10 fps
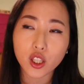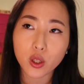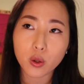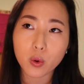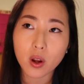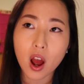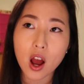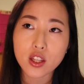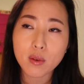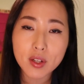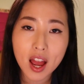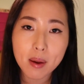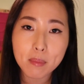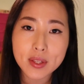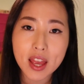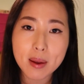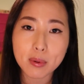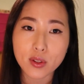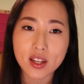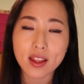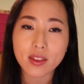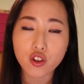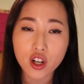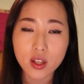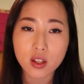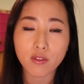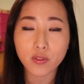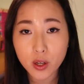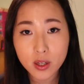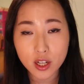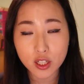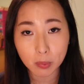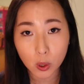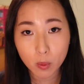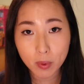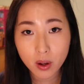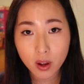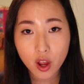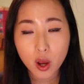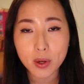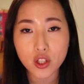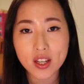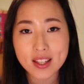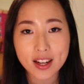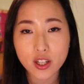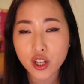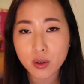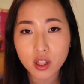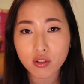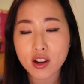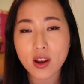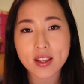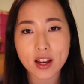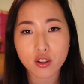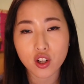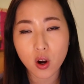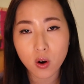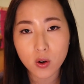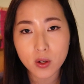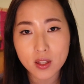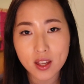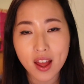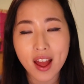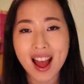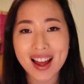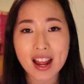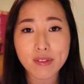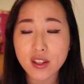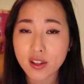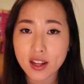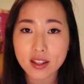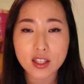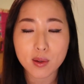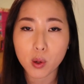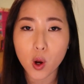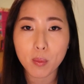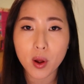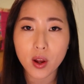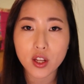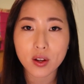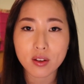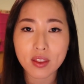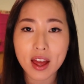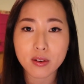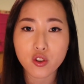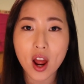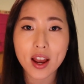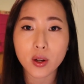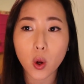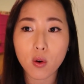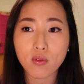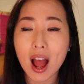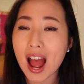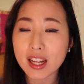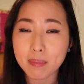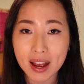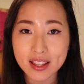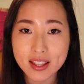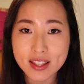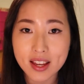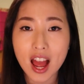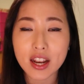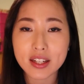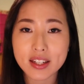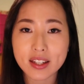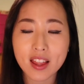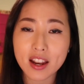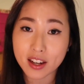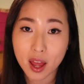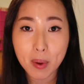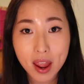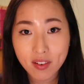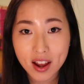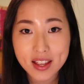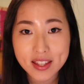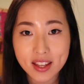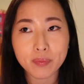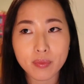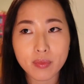you are sometimes able to get the trust to fund a diploma, which is like a 2 to 3 years extra course. And after studying this diploma, you can then try and go for higher bands and then get a pay rise.